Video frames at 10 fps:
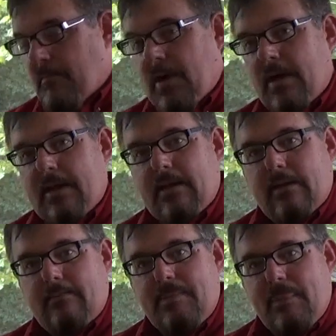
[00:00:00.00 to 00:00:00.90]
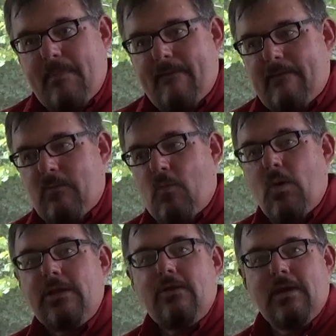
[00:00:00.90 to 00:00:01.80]
But
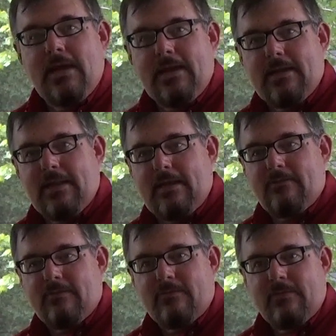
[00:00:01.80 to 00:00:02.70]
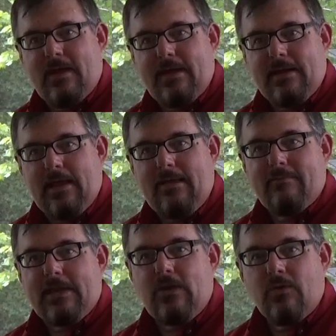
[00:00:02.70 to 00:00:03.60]
when you get into that sustained
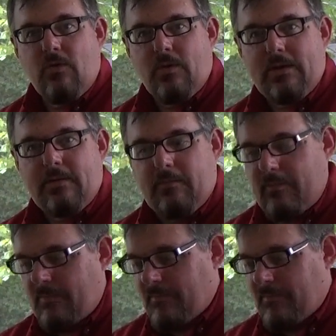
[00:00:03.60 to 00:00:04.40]
living, you're going to,